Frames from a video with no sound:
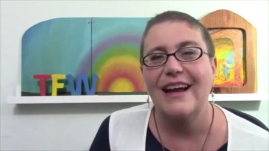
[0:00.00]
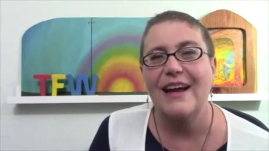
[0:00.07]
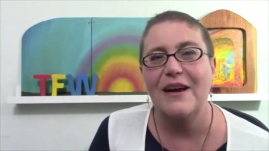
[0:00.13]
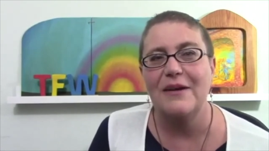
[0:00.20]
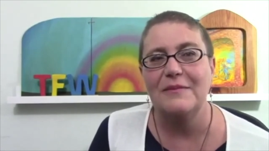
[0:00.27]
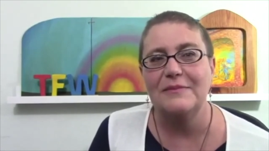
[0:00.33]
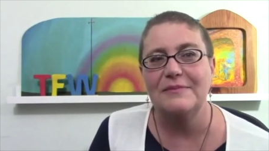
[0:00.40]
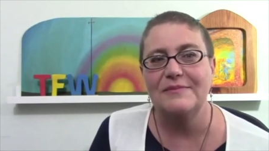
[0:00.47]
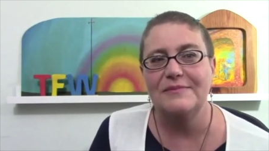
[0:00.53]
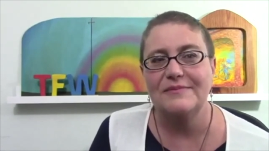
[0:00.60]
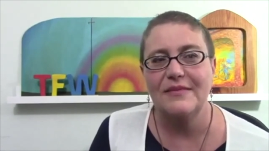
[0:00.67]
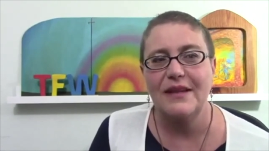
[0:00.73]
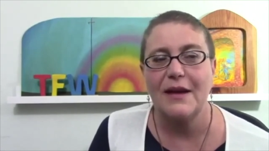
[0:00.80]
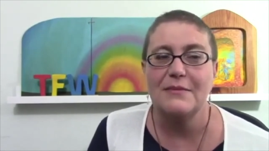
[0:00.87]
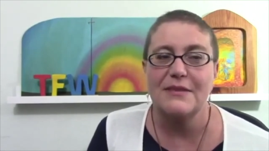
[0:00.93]
Um,
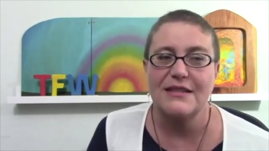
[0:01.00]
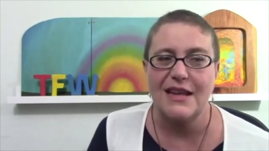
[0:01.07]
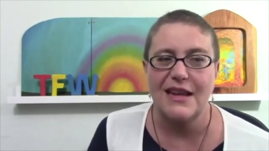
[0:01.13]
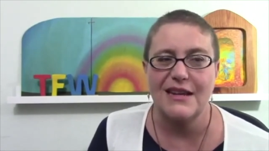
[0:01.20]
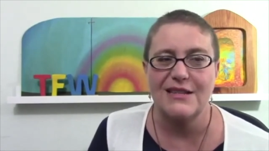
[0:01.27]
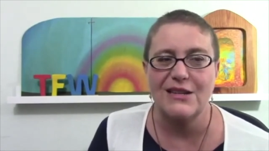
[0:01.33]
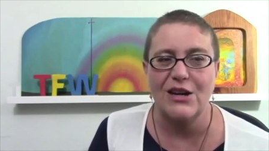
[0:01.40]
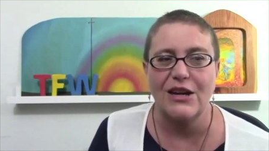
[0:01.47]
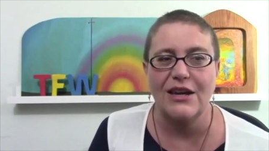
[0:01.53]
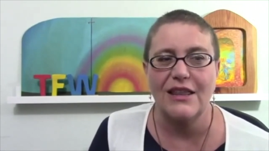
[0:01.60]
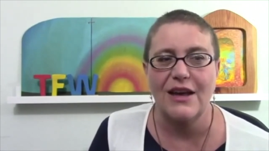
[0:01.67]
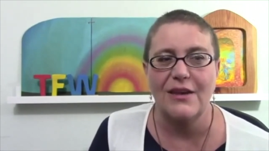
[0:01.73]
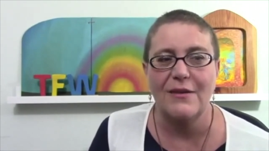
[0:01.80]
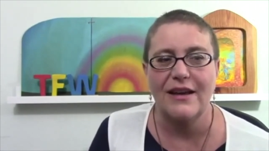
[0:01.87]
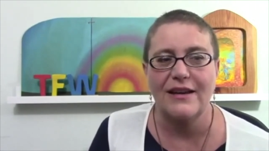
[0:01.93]
I'm just kind of snarky
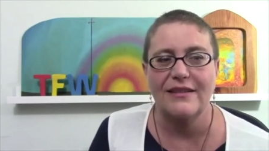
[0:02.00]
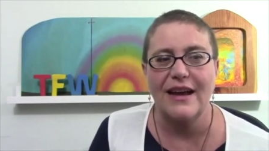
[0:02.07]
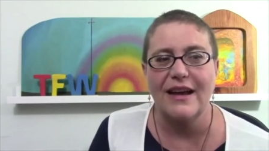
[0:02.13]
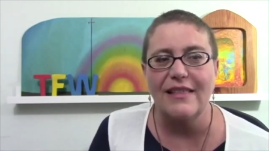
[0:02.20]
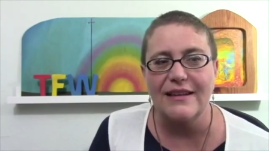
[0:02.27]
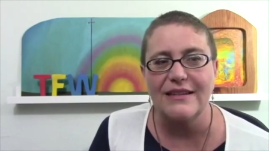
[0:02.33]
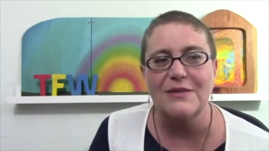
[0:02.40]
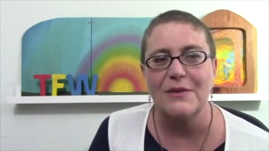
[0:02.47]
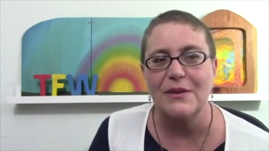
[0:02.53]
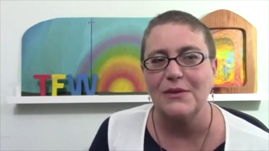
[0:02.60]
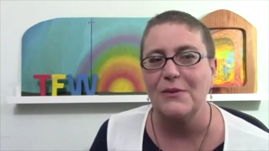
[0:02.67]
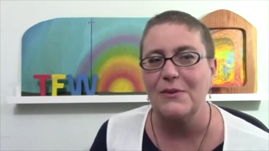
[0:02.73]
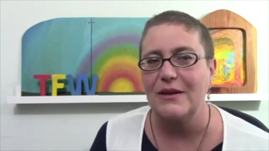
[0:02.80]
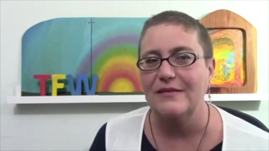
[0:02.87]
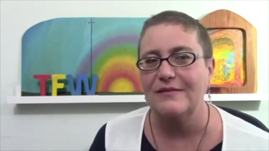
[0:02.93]
that way. I like to build
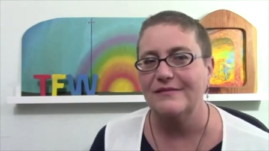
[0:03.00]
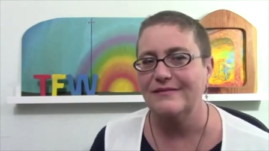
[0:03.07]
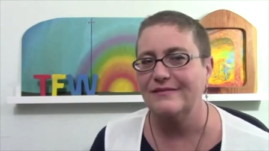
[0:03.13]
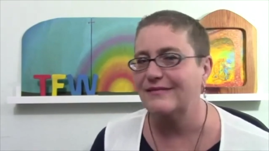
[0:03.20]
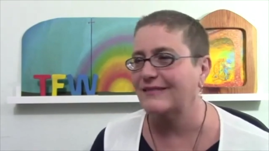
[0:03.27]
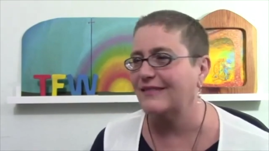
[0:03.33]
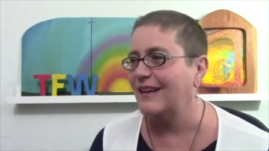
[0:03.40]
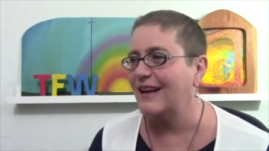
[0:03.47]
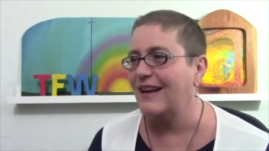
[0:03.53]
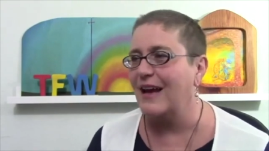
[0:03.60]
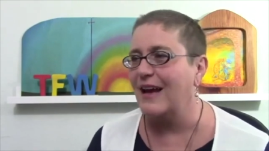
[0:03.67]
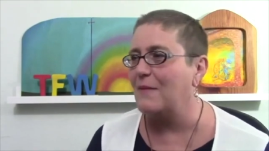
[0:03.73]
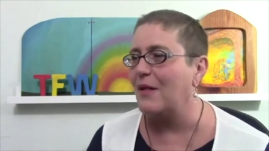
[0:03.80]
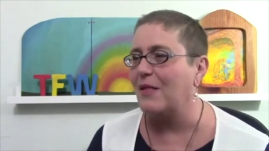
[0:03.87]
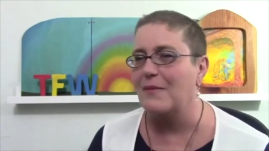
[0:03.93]
the will.
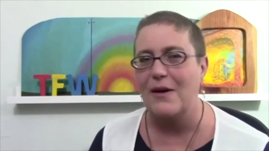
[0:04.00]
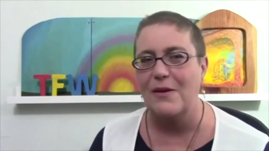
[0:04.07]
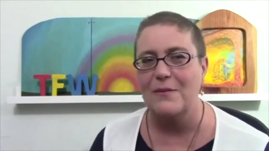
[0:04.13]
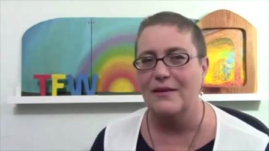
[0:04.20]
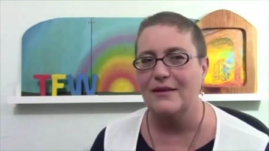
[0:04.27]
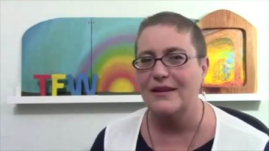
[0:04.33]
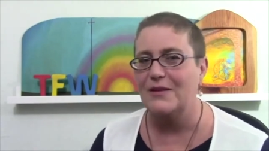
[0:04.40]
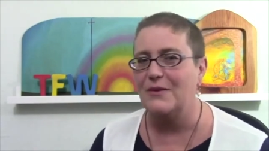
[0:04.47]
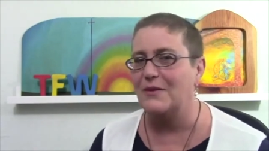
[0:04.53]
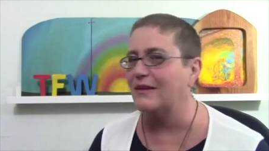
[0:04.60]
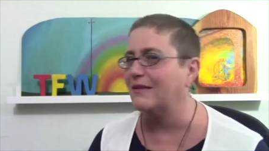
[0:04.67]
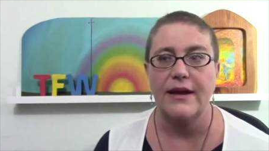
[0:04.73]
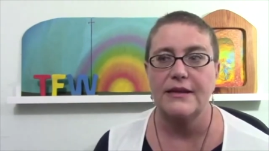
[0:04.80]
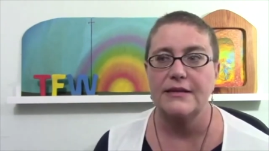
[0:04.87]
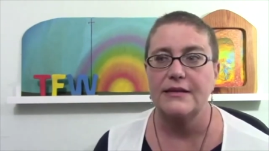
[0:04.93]
I'm all about building the will.
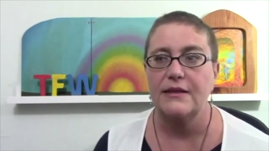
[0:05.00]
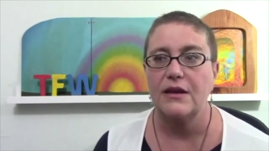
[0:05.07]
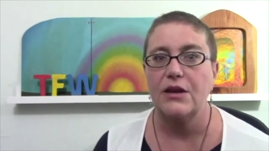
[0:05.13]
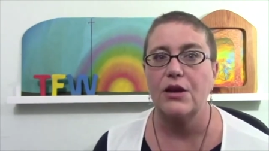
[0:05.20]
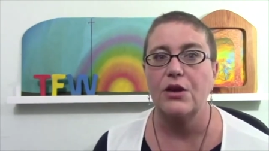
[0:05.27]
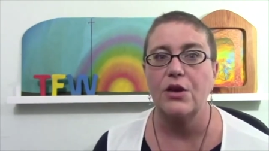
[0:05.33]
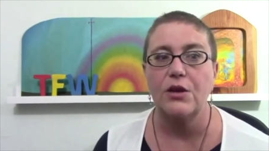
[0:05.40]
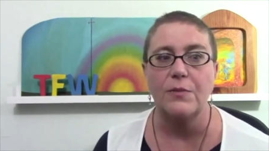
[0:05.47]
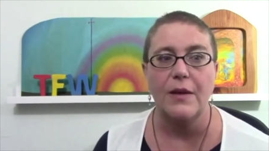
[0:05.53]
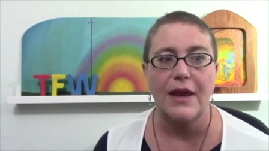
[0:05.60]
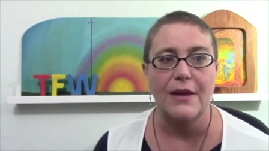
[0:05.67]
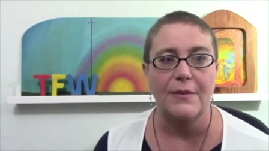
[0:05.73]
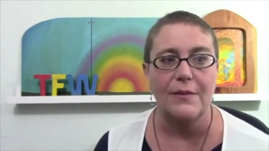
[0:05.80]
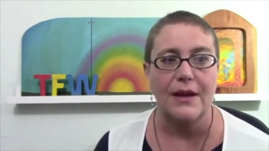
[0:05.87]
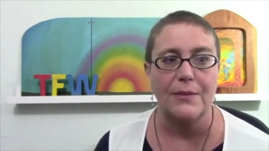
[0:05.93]
Otherwise, good
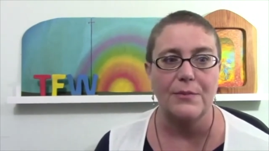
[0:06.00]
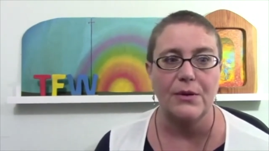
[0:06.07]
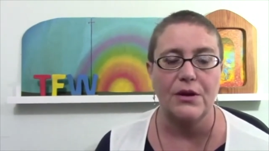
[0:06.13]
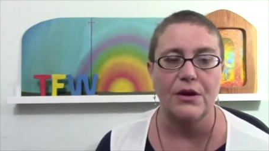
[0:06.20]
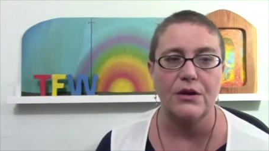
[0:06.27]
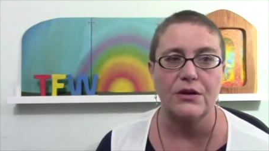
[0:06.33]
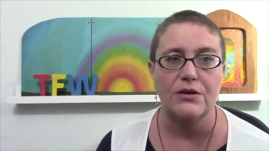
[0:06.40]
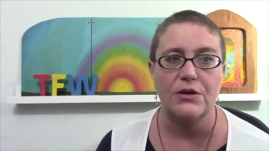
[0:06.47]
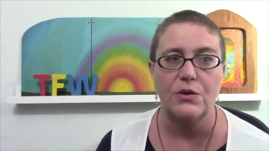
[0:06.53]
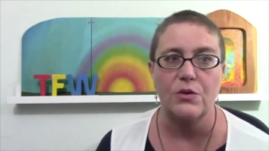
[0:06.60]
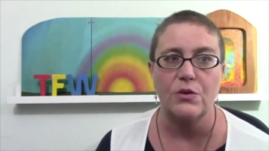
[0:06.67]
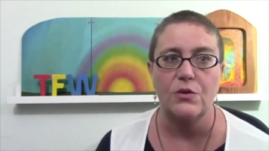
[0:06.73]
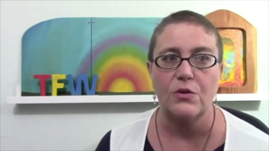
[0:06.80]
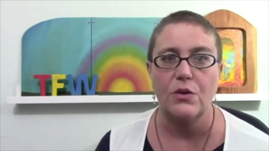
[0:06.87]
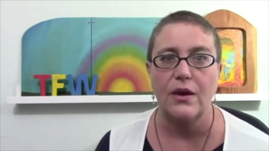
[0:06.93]
paint paper.
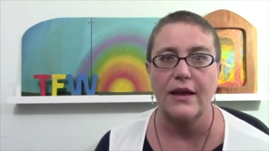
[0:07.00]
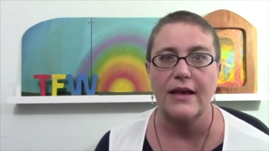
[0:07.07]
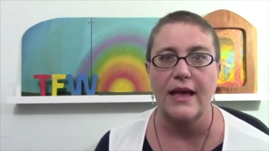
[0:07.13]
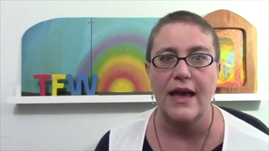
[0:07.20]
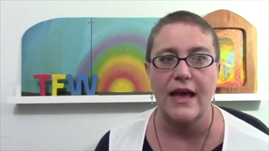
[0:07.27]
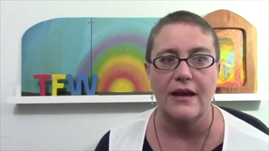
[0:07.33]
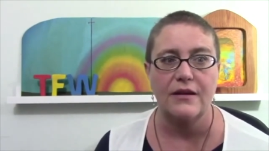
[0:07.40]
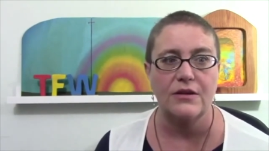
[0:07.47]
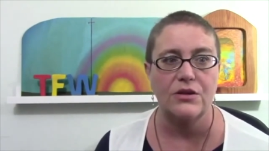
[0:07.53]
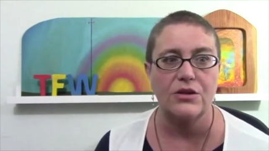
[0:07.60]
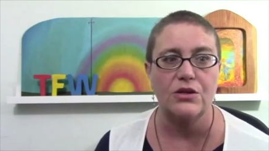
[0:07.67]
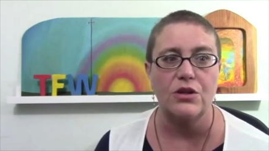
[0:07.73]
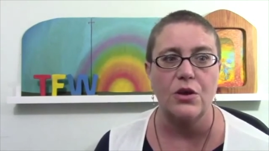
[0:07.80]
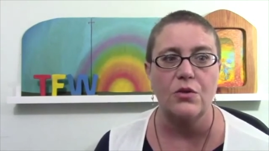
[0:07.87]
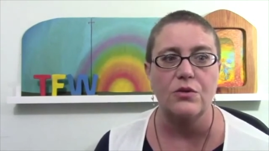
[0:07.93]
So again,
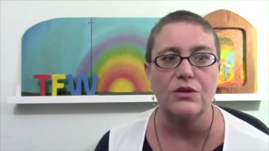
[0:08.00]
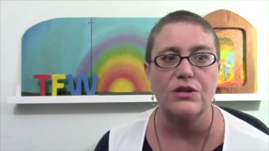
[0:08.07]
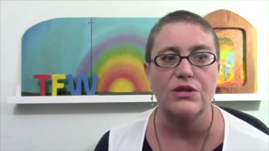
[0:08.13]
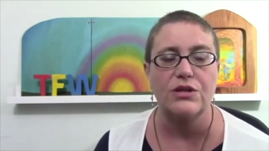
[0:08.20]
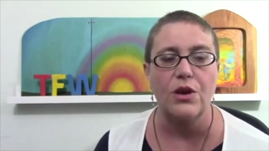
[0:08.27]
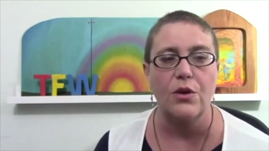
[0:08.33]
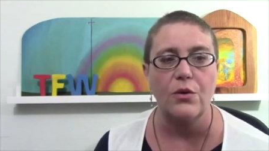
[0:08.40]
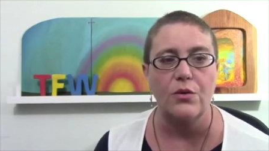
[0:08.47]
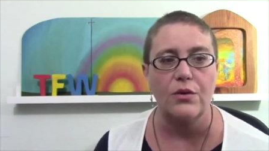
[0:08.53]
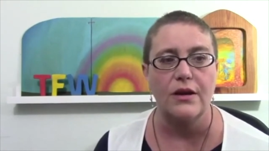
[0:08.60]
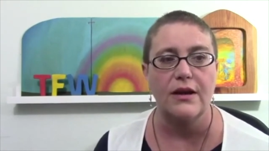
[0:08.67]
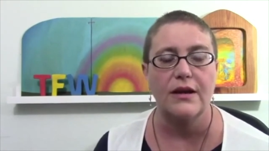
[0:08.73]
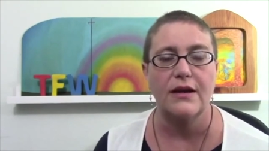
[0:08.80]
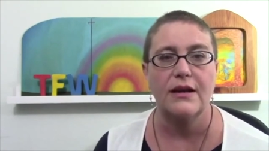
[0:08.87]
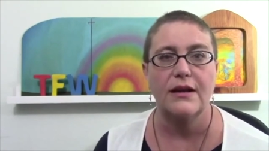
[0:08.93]
don't soak
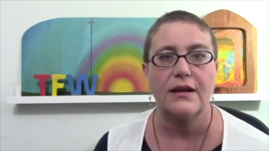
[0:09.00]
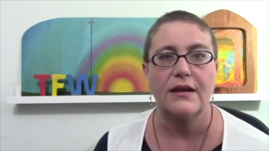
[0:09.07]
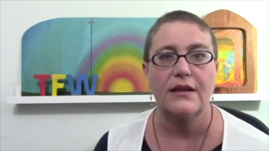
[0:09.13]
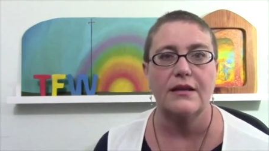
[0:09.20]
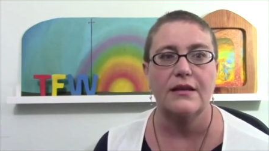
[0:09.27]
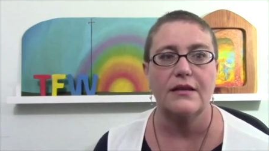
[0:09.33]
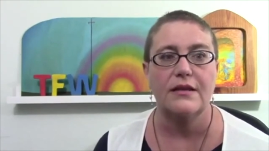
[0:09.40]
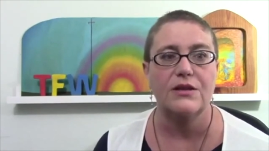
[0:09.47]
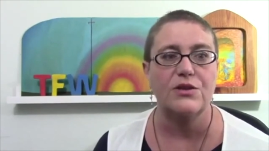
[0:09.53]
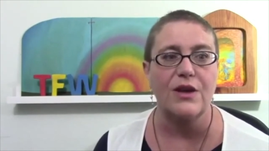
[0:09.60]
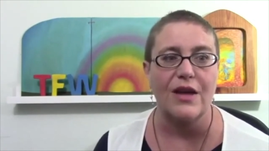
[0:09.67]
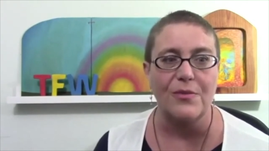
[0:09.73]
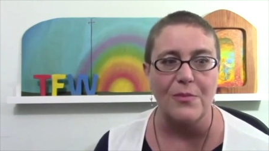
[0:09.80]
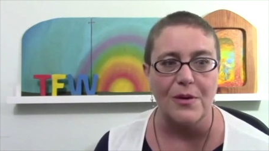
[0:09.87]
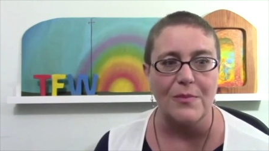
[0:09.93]

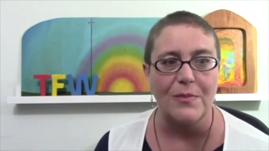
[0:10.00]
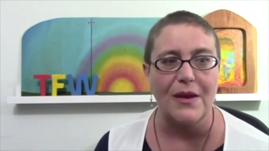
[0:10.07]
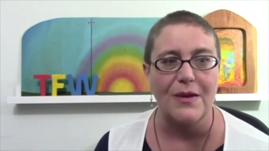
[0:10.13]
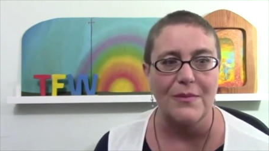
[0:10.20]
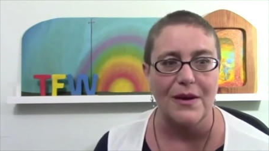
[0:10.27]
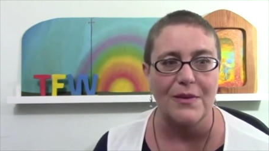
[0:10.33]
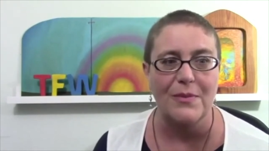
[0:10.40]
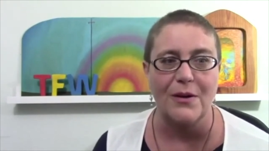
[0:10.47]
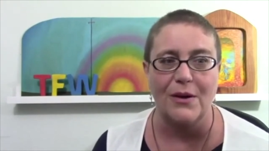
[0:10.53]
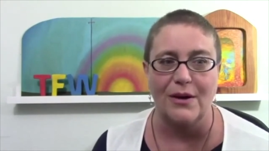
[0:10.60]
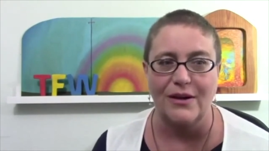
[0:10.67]
Strathmore paint paper.